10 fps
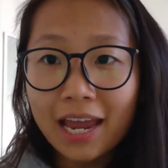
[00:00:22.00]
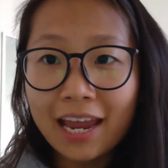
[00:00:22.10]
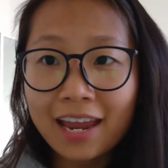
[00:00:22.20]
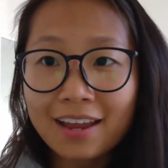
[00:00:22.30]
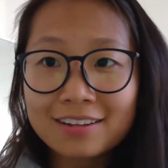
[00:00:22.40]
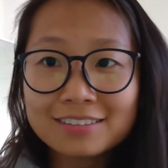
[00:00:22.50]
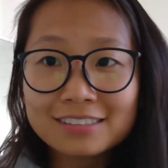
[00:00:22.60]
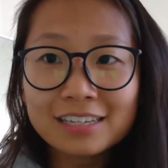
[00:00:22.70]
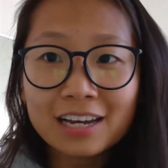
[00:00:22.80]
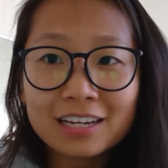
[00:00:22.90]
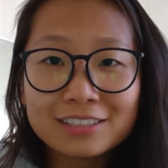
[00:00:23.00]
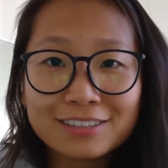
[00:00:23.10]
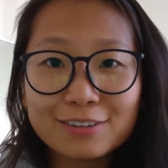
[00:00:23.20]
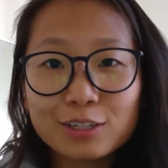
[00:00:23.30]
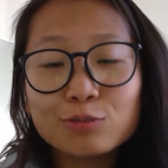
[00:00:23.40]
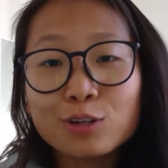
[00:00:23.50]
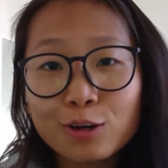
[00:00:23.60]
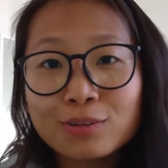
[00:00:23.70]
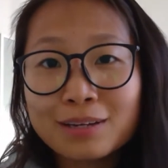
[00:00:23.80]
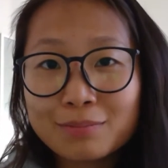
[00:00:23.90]
And so you
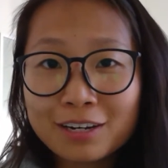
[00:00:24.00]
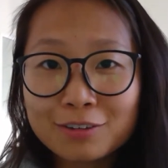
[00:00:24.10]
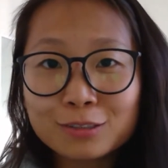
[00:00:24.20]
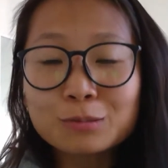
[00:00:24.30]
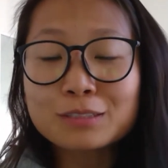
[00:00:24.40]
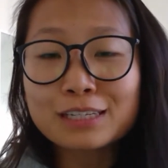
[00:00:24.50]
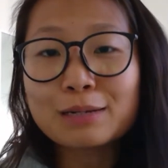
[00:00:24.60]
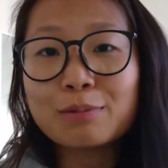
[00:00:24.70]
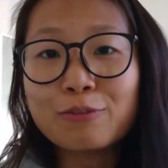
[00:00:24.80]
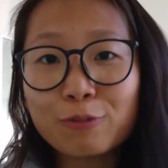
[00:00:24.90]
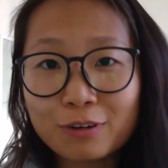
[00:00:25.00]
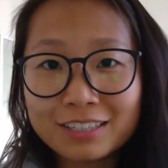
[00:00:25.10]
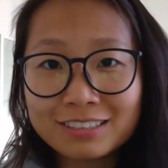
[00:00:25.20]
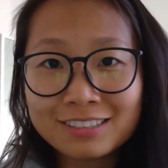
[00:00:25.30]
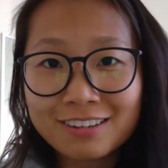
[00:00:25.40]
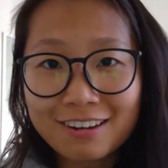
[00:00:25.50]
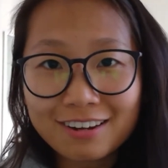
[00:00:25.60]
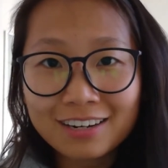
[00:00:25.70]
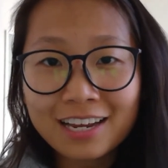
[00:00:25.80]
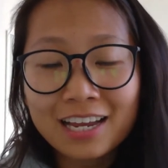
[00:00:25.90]
know that medical school is going to be four years
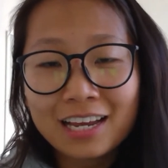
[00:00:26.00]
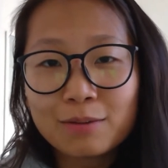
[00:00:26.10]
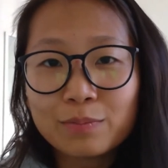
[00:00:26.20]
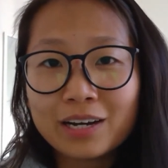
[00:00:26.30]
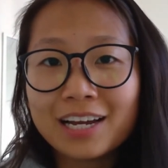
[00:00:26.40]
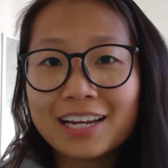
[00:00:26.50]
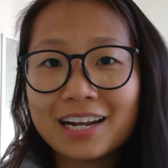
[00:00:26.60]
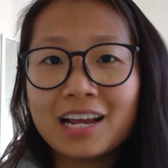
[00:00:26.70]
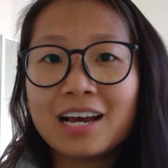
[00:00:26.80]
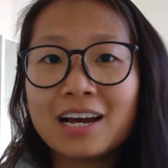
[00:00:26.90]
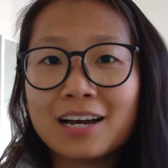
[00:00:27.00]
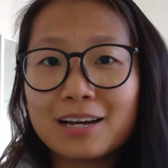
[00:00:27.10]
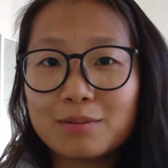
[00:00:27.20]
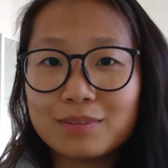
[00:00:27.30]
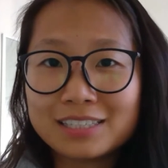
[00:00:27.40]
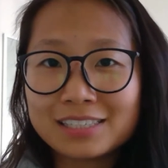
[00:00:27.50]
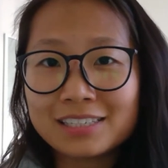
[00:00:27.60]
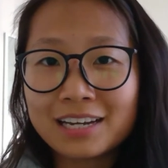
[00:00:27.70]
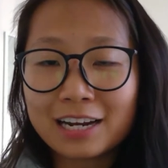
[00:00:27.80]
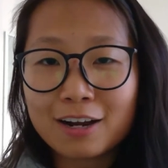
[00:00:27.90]
long, but um, it's
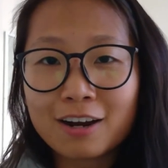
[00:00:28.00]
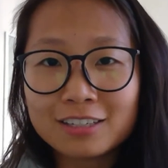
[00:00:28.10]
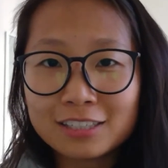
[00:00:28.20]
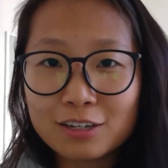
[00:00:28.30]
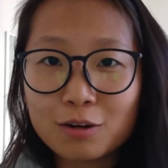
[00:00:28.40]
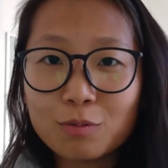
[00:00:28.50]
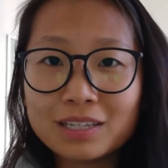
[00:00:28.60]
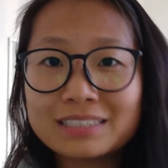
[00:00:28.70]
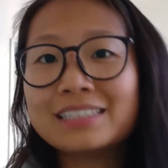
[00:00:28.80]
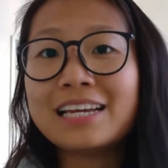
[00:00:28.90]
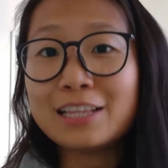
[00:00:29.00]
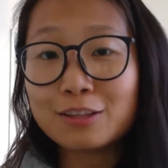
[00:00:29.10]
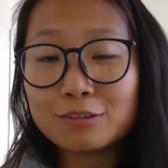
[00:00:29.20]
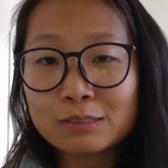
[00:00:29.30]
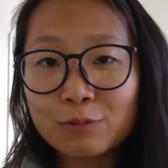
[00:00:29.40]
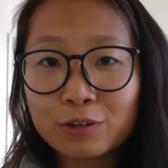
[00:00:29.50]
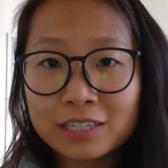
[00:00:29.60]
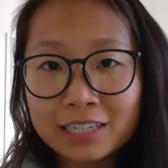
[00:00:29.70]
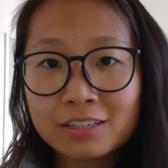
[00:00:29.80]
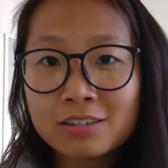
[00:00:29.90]
kind of hard to know what's in those four
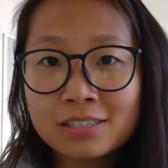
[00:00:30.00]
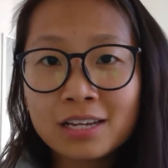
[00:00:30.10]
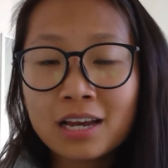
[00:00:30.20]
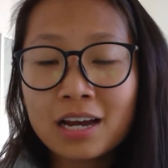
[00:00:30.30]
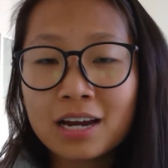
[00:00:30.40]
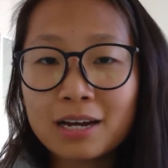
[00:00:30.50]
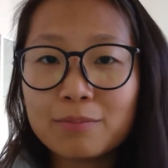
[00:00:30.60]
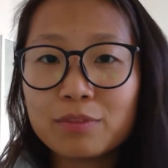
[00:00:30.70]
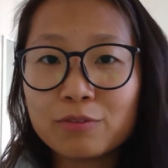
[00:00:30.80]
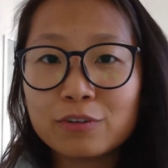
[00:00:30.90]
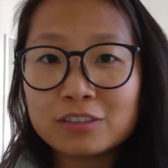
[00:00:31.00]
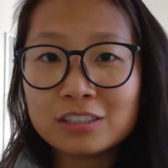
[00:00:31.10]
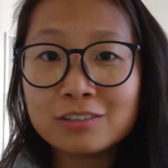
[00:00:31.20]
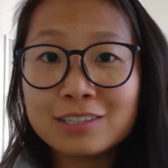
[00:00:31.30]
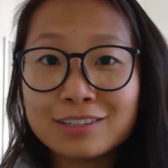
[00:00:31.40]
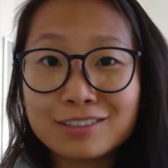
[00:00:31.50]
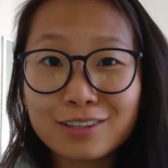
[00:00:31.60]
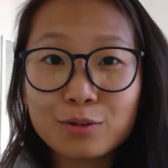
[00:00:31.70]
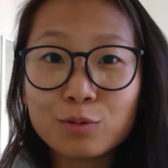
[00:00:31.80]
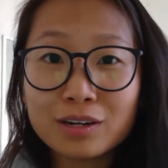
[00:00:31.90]
years. Um, the first two years are
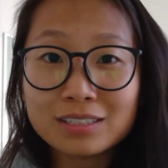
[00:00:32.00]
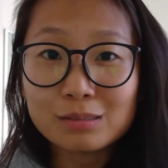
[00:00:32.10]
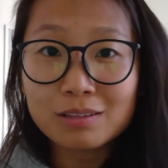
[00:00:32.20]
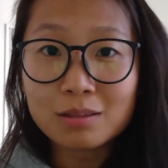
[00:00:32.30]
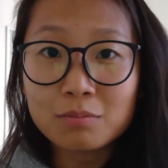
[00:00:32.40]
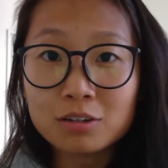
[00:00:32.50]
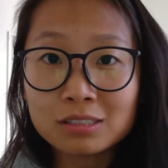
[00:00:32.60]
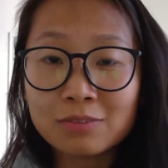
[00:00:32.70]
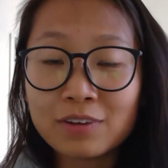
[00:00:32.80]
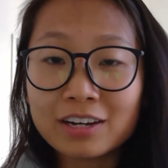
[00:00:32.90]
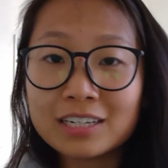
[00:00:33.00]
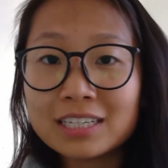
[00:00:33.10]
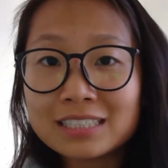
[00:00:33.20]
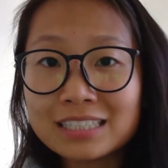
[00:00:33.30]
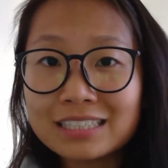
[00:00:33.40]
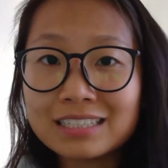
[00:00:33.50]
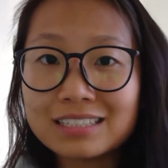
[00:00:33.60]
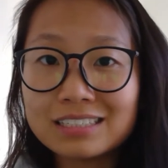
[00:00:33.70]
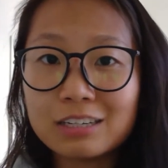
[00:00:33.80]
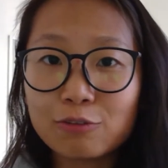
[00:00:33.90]
the ones with the most variance
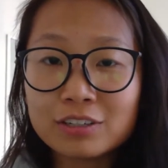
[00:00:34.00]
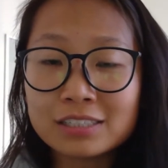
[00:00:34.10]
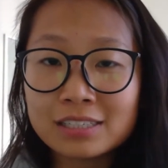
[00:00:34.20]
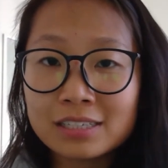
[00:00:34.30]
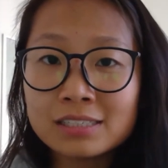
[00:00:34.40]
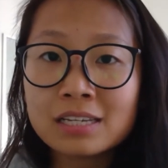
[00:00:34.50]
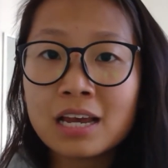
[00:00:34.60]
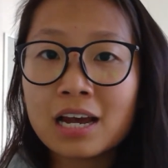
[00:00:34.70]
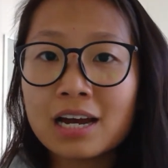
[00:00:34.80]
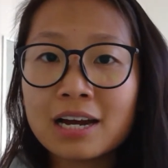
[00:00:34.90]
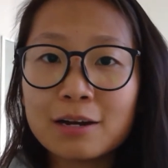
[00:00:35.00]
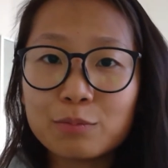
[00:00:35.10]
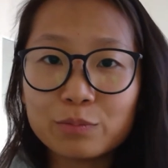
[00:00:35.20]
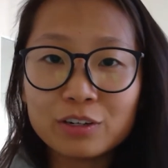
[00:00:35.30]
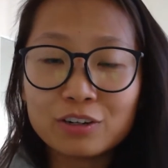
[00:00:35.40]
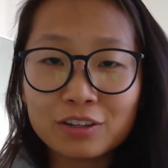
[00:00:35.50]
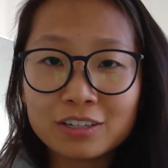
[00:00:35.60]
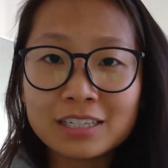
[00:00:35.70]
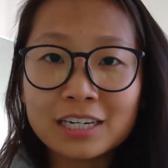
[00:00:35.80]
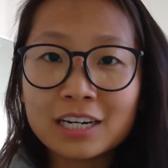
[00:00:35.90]
and differences. Um, your
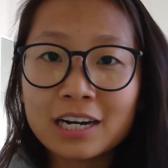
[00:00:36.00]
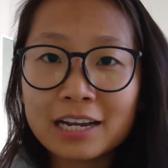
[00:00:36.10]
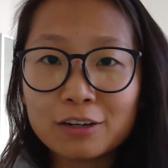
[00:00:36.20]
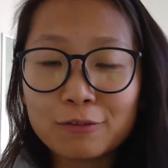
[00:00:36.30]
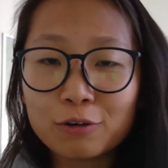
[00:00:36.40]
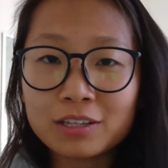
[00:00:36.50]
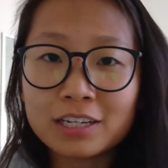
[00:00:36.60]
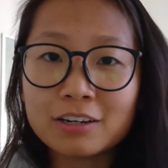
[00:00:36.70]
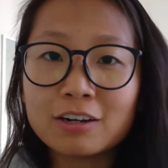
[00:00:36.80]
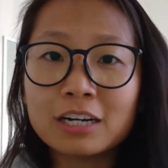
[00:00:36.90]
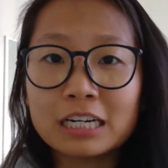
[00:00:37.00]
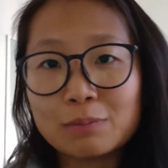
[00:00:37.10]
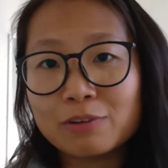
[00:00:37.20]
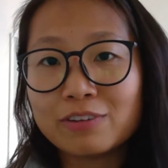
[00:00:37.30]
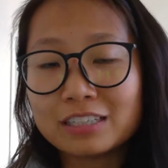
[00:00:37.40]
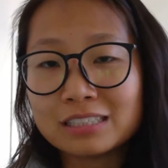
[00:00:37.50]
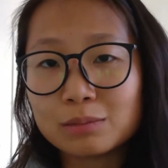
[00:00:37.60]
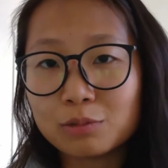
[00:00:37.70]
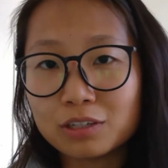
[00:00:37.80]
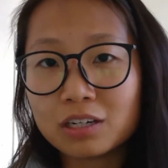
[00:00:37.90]
third year and your fourth year are going to be very
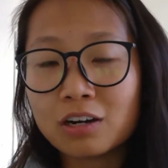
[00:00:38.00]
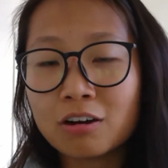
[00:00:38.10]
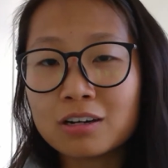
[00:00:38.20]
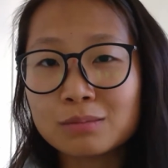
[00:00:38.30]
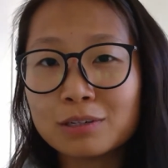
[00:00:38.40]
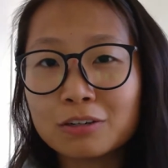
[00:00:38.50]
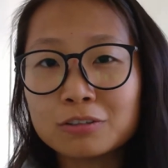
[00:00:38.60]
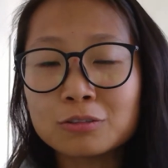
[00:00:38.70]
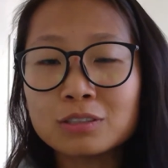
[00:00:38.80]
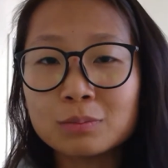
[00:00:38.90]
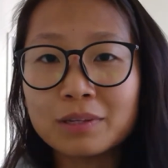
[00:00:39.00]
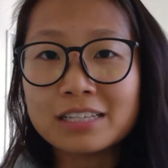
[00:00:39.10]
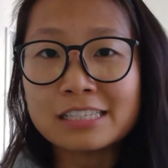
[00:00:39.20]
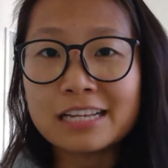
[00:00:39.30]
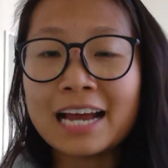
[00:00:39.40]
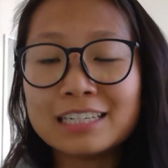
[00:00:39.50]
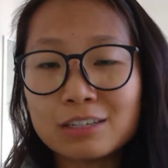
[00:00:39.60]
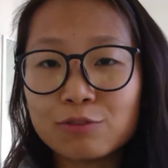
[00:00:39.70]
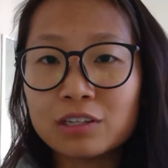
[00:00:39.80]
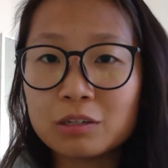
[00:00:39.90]
similar across medical schools, but at
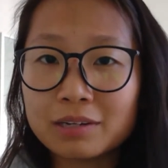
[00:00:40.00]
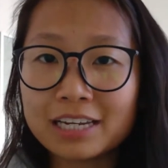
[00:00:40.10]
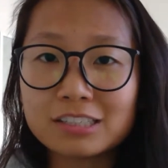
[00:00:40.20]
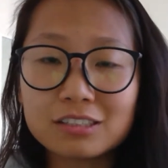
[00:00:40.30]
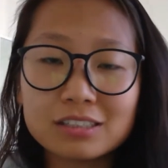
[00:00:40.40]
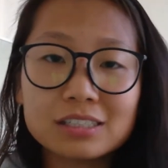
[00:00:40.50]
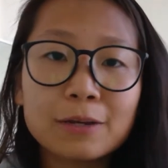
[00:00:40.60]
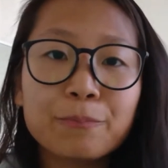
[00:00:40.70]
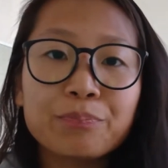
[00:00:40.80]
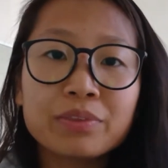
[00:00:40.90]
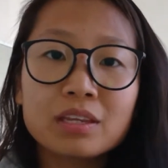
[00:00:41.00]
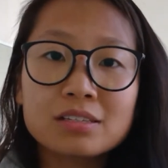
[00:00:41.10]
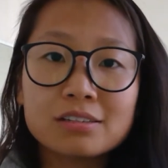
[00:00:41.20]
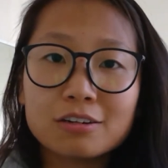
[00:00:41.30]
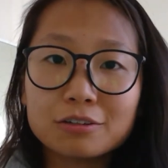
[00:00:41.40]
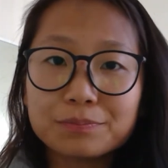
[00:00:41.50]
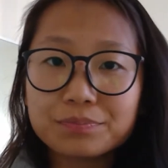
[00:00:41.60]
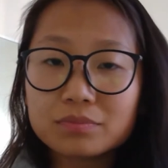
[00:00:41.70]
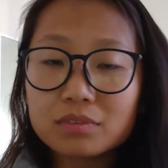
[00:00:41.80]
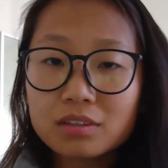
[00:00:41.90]
different locations. So,
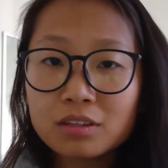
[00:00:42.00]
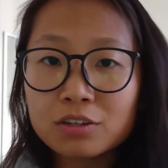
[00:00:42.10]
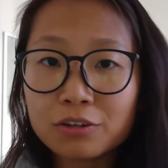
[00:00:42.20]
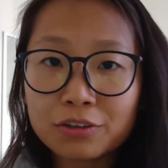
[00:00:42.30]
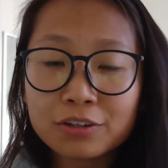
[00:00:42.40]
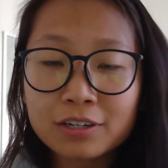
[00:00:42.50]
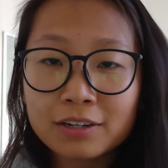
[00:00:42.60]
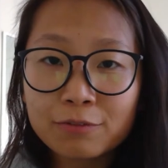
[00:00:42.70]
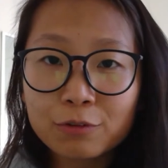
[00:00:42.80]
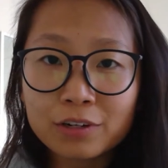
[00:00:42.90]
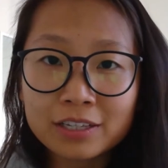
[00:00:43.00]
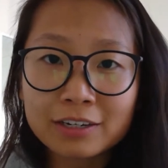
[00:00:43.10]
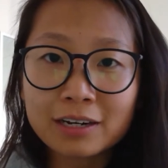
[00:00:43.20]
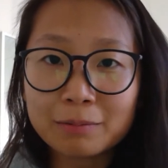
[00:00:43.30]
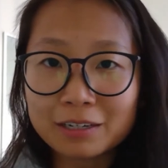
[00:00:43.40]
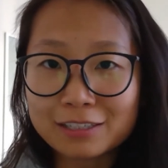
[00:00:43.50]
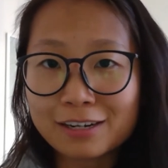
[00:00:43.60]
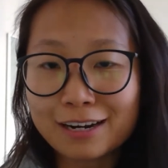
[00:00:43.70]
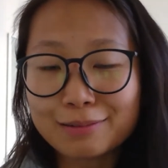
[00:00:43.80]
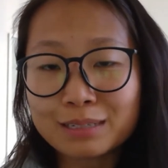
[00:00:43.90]
your third and fourth year, I'm going to
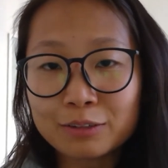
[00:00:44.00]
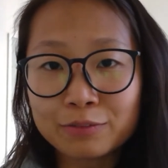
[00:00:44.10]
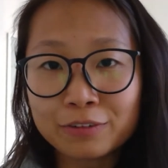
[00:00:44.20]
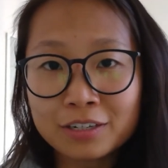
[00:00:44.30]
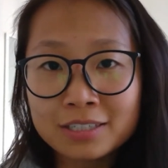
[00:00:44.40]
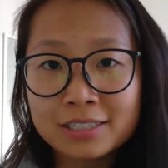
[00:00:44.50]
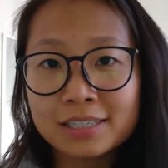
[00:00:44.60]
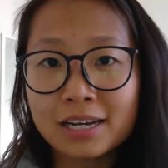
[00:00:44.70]
talk about first.